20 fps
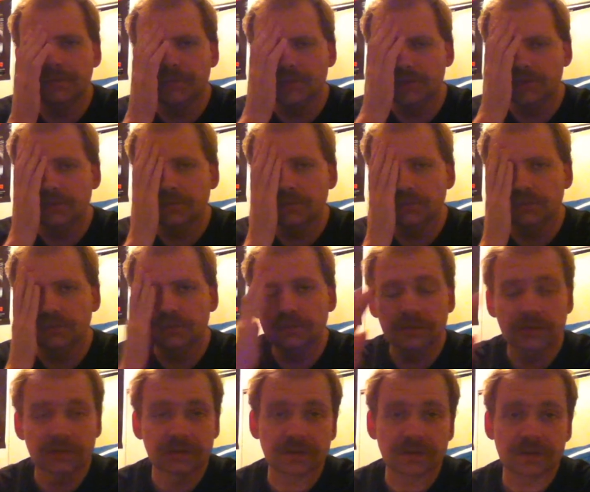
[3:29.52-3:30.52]
Honeymoon
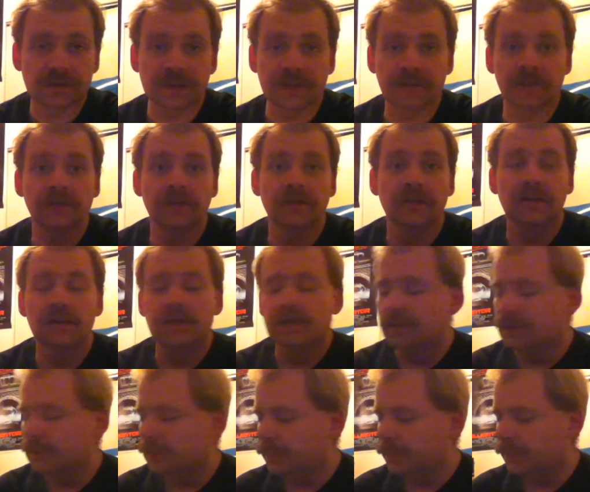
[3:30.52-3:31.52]
instead.
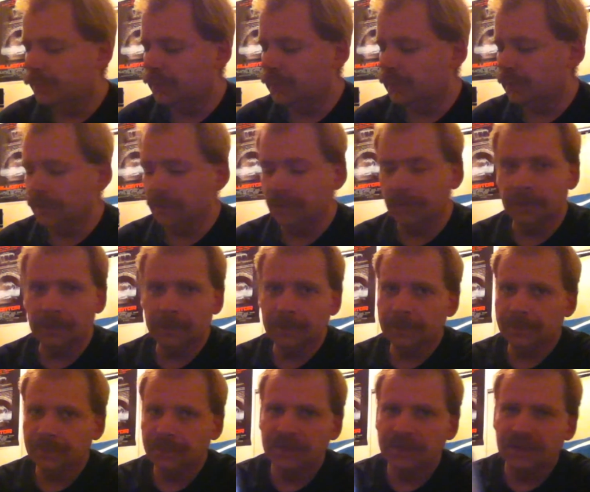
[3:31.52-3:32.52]
But
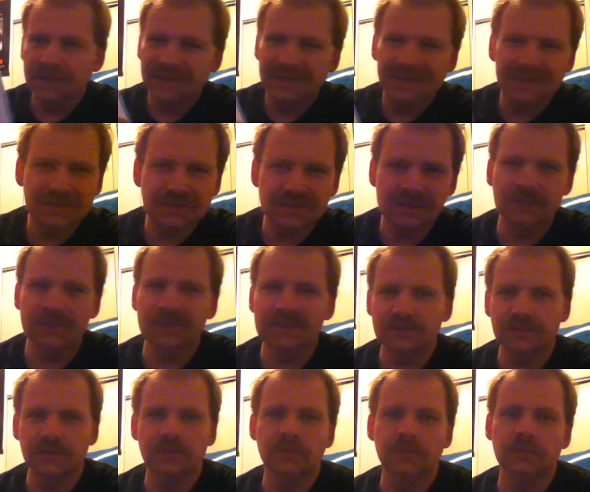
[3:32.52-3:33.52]

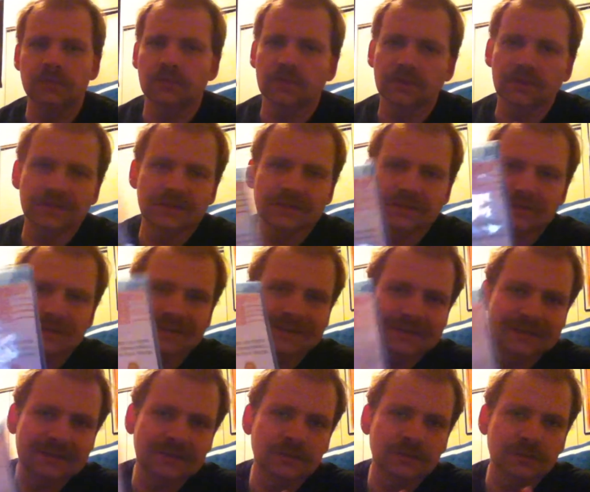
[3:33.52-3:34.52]
it's cool though, cause
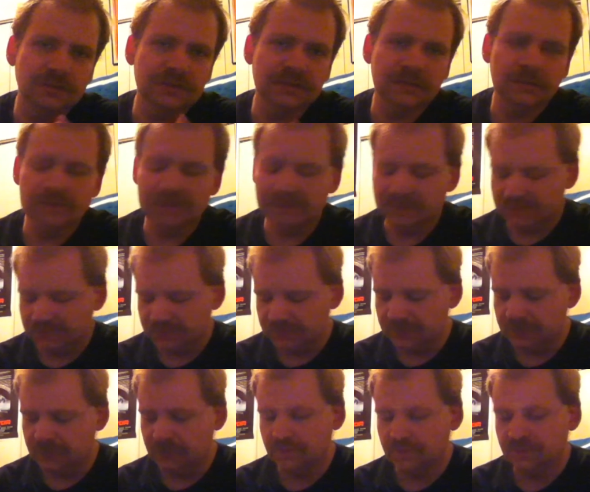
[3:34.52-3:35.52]
it just was on my
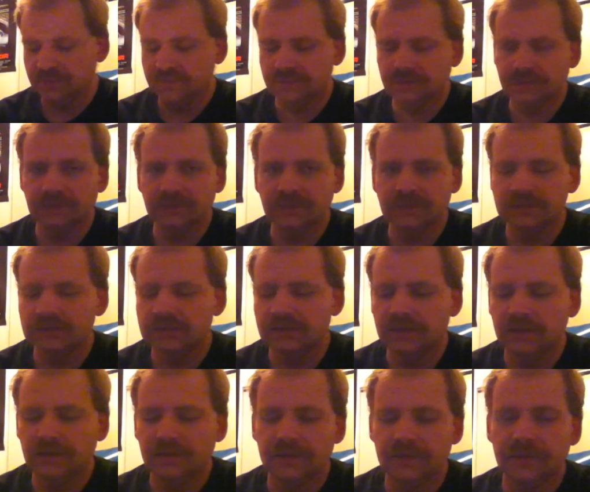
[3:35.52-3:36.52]
list.
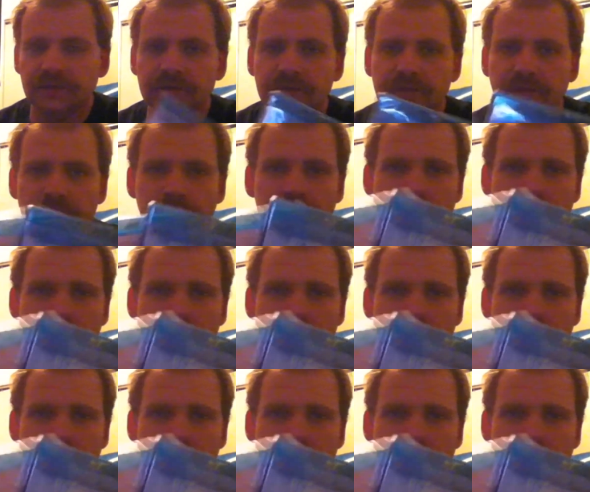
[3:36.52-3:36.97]
So